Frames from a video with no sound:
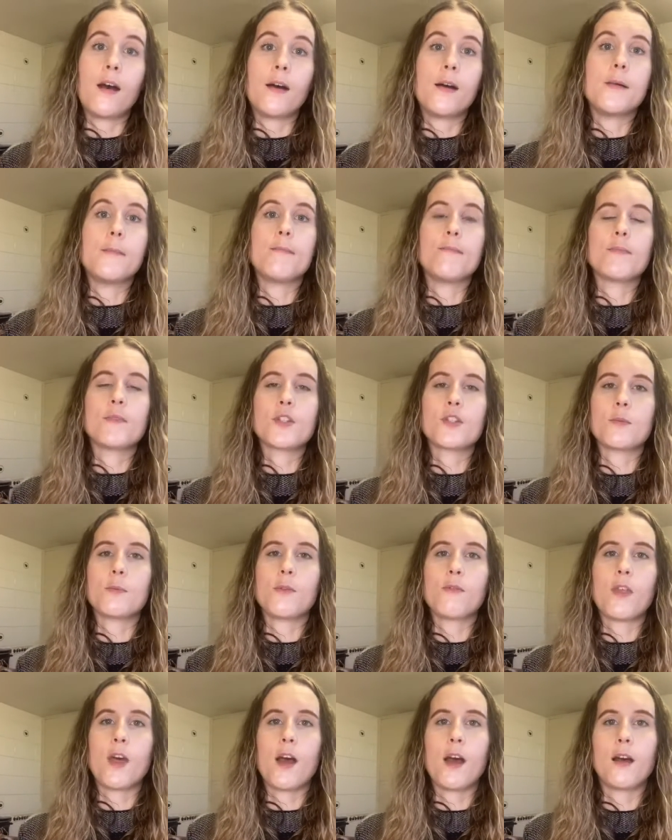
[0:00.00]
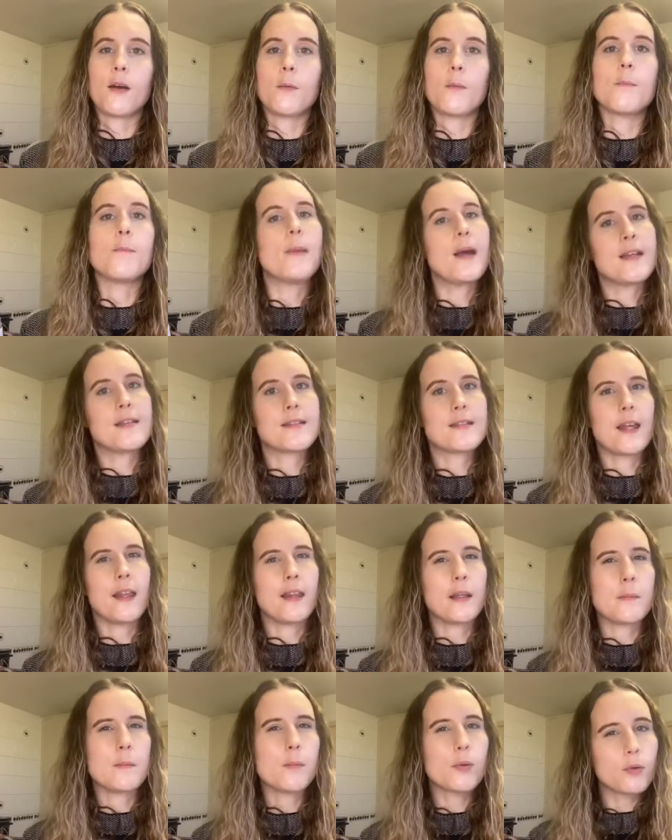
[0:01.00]
some of their
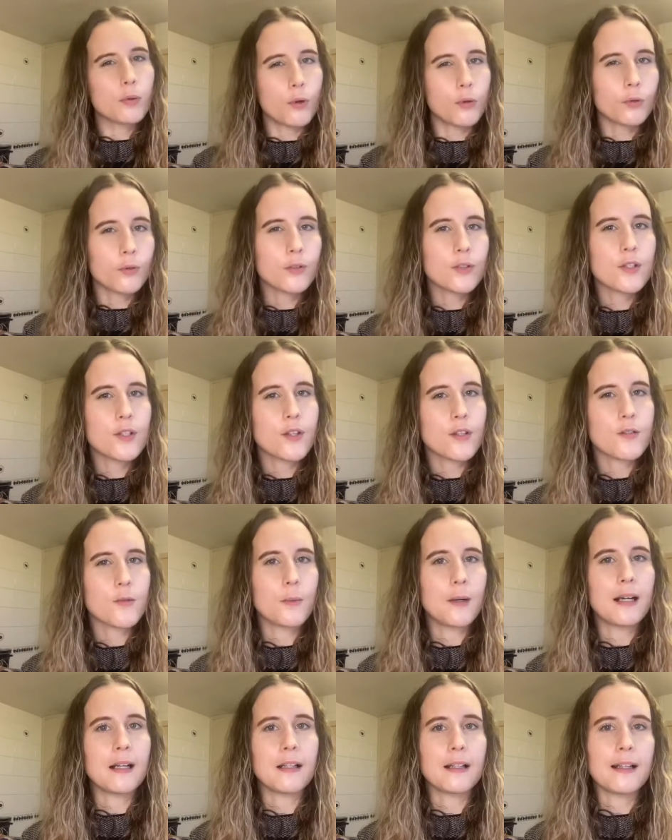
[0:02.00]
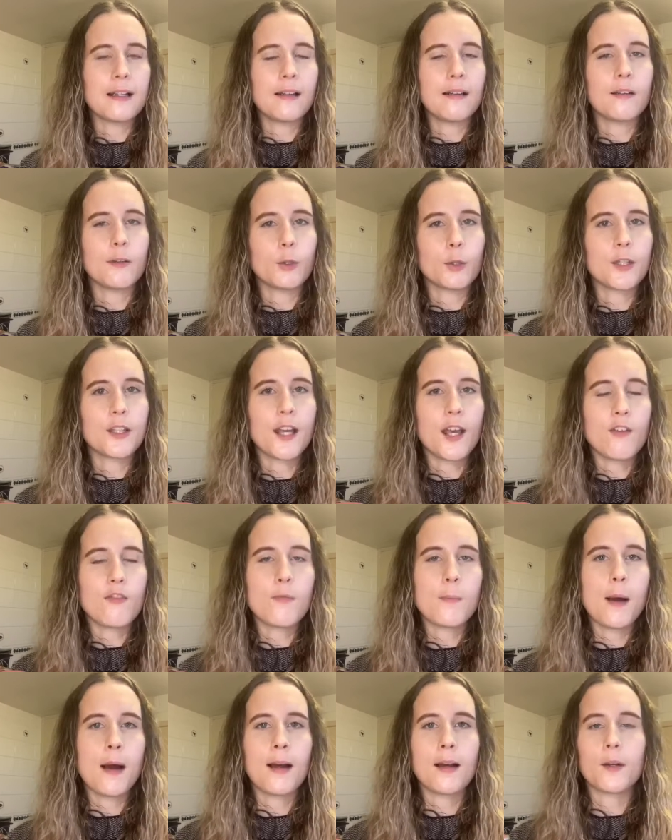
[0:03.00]
best-selling products as well in a little gift
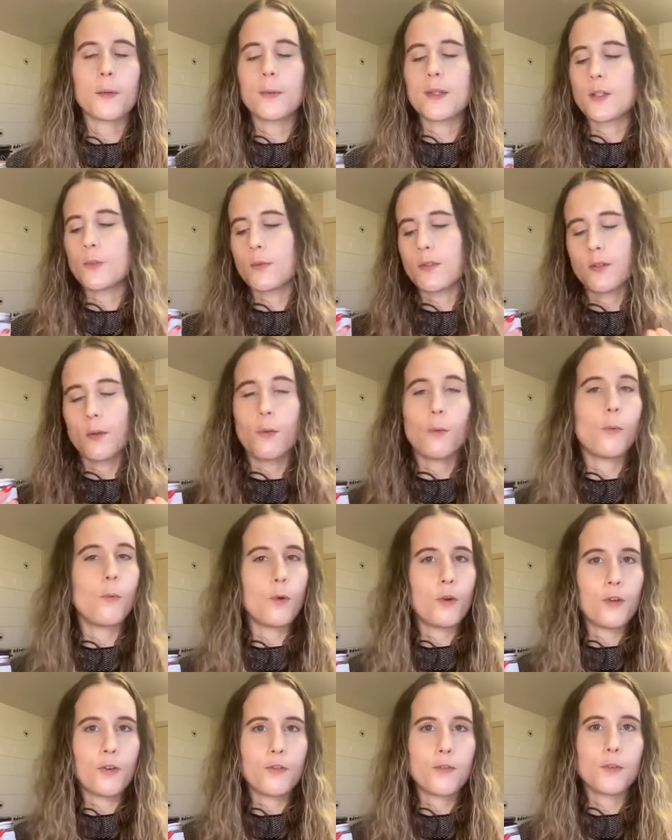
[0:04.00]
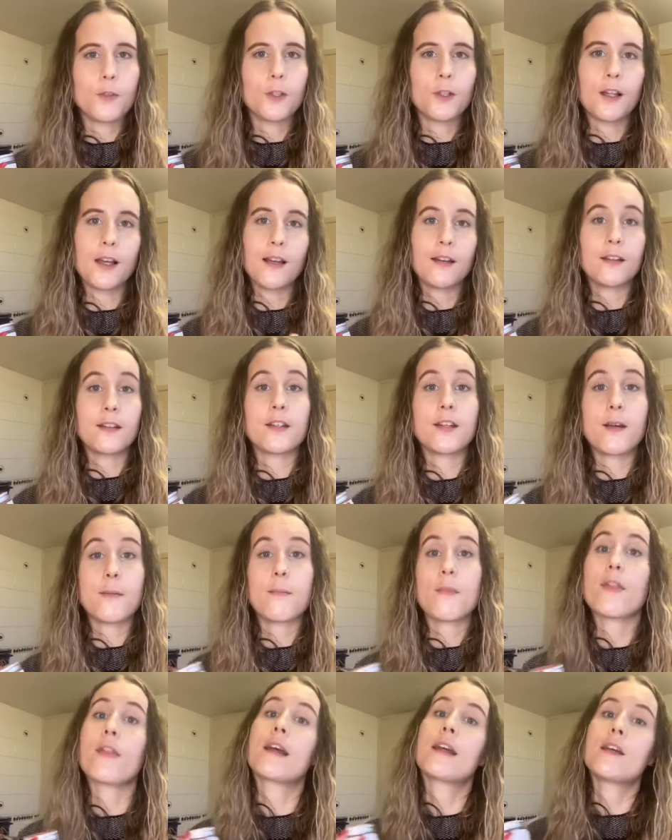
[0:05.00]
pack, which was wonderful, and
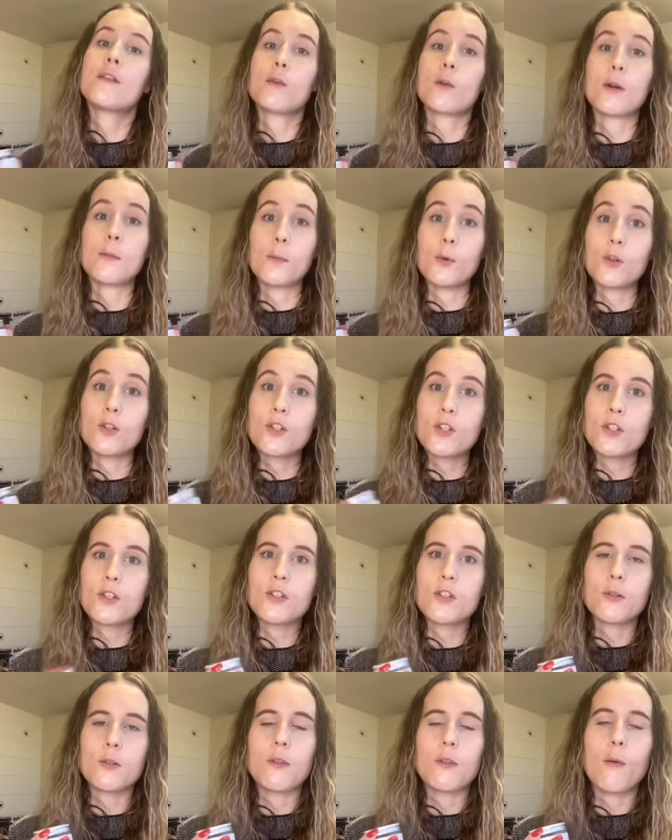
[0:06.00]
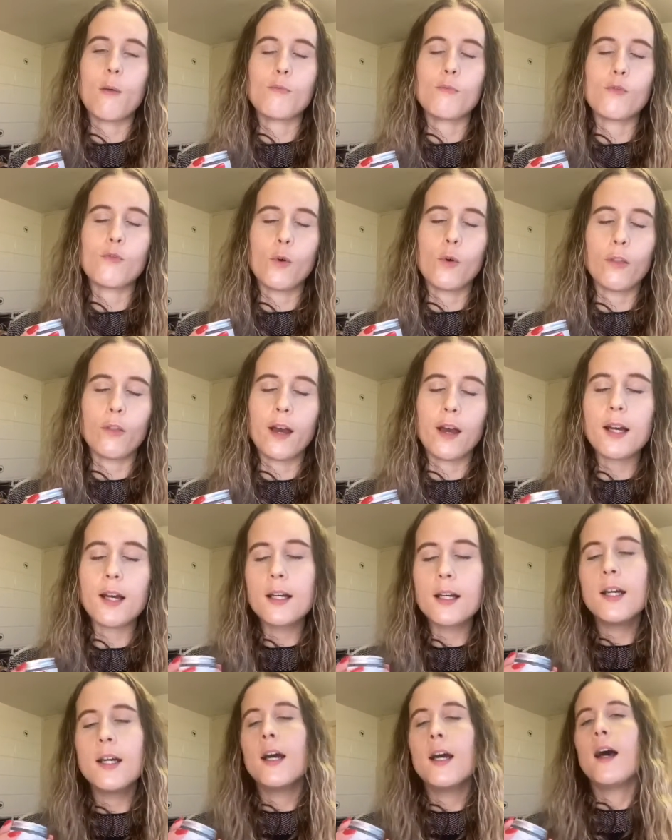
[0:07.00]
thank you very much to them for that.
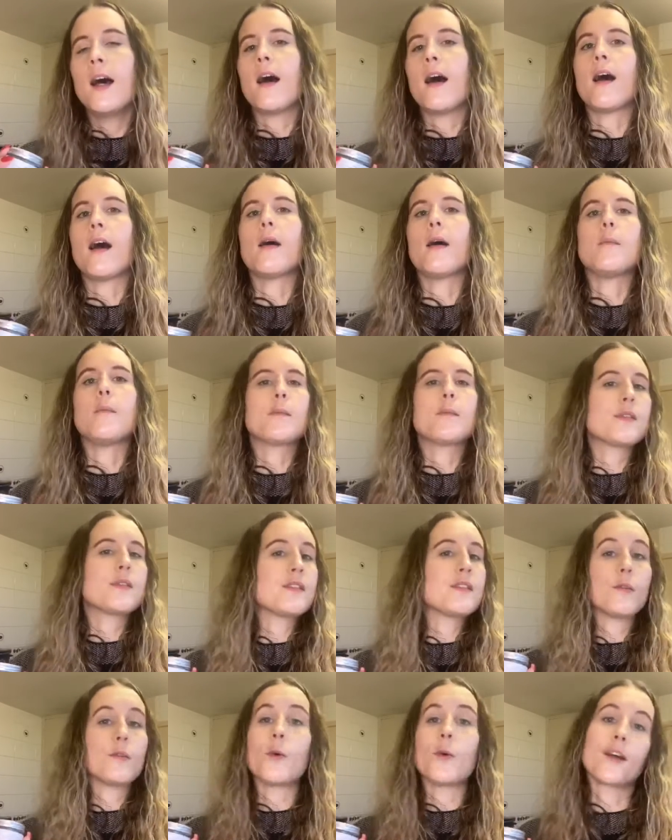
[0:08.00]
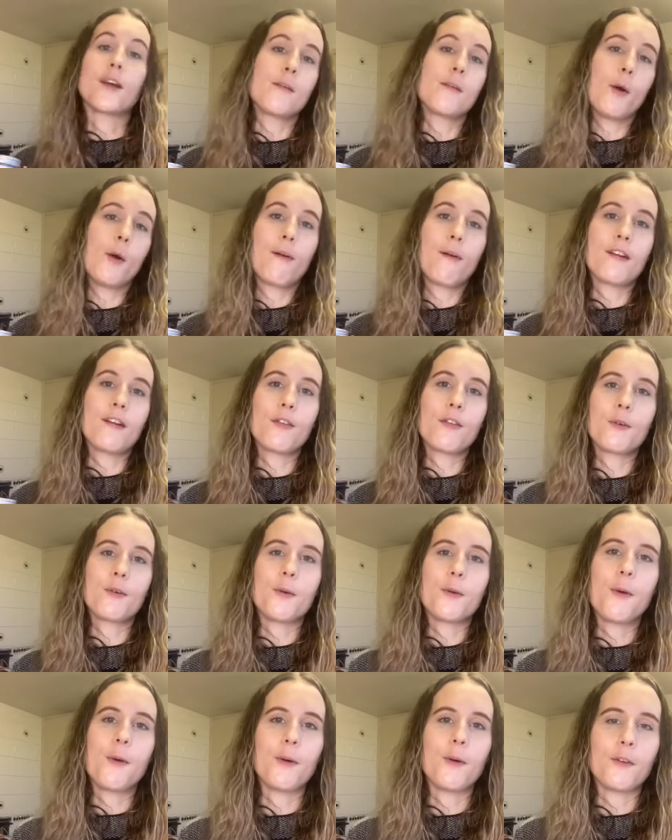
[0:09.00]
Still working my way through
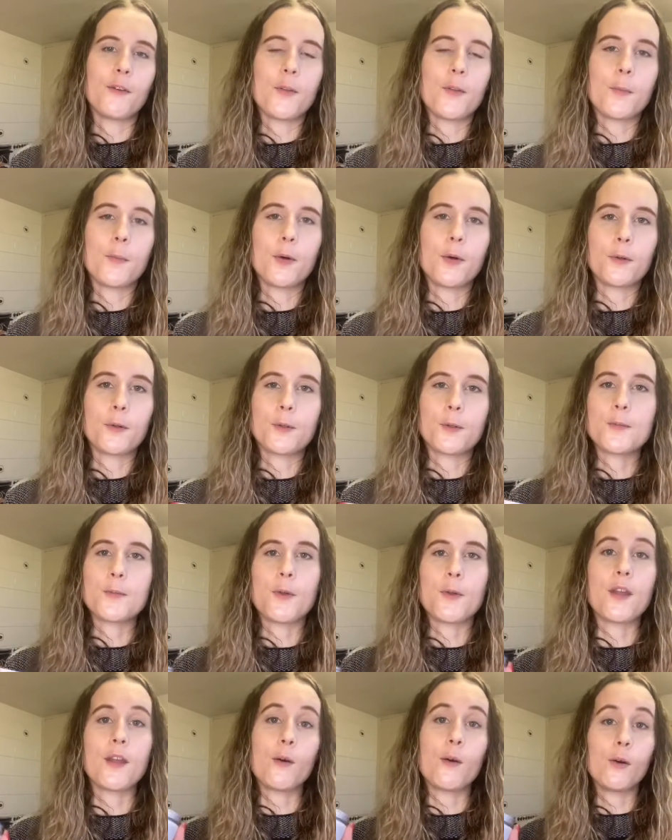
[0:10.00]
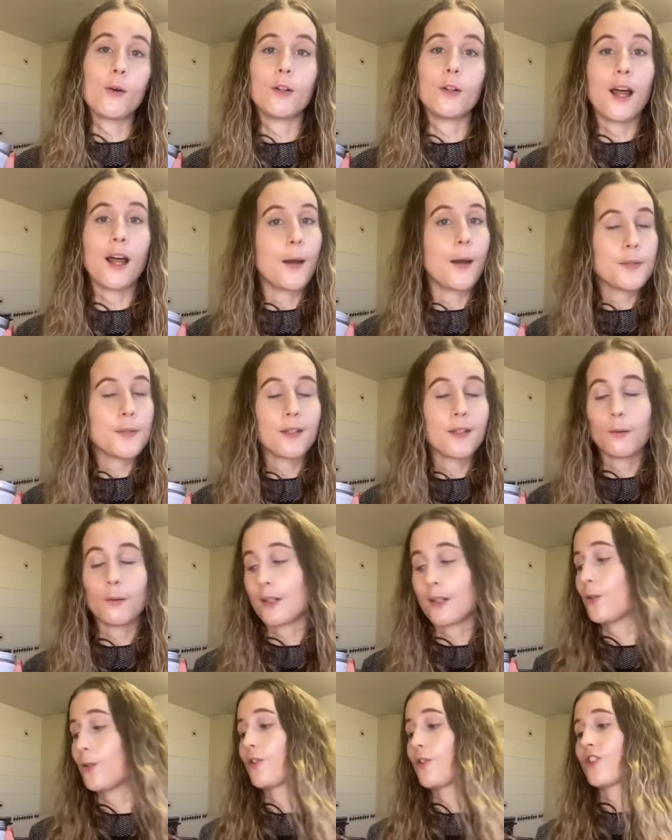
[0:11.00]
all of the products, but they're all absolutely
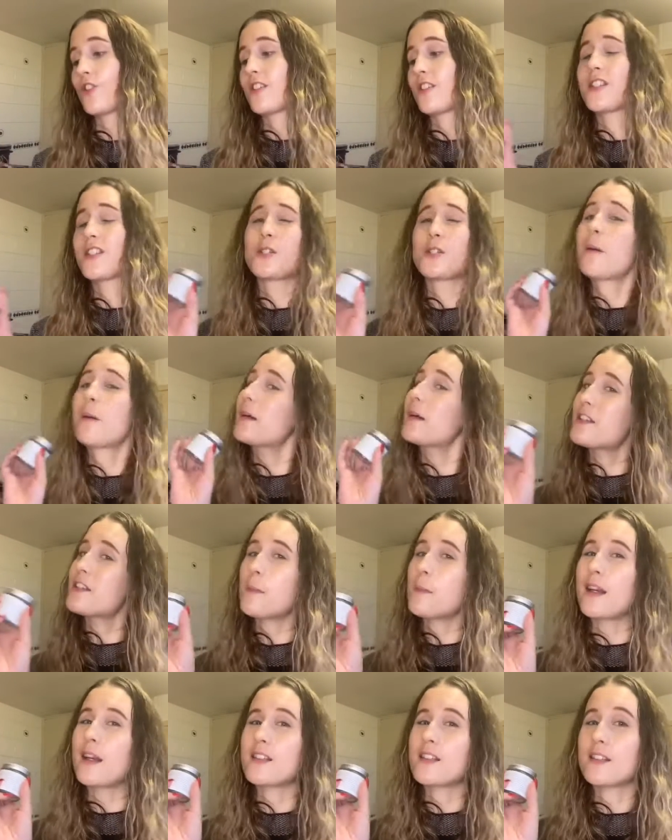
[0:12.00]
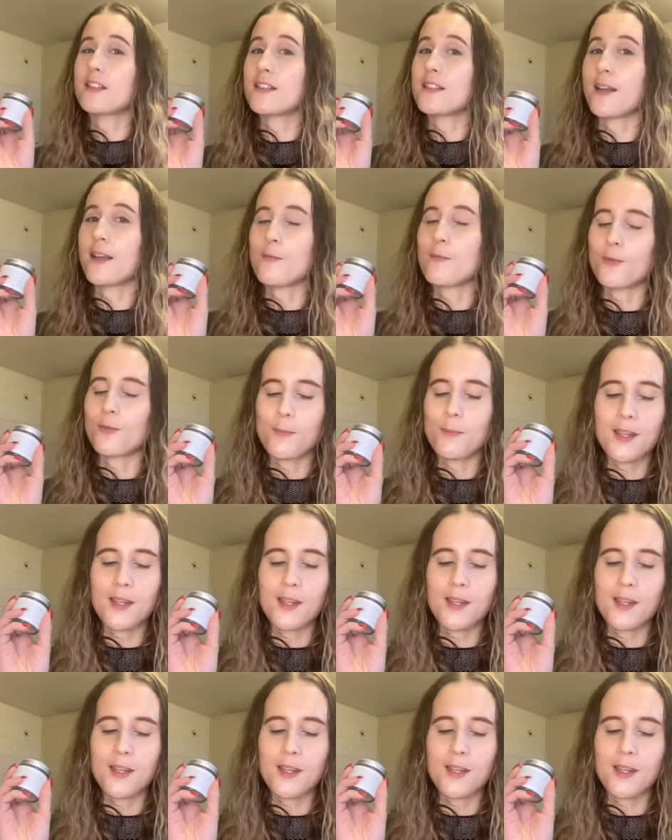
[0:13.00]
gorgeous, so I'm expecting the same from this,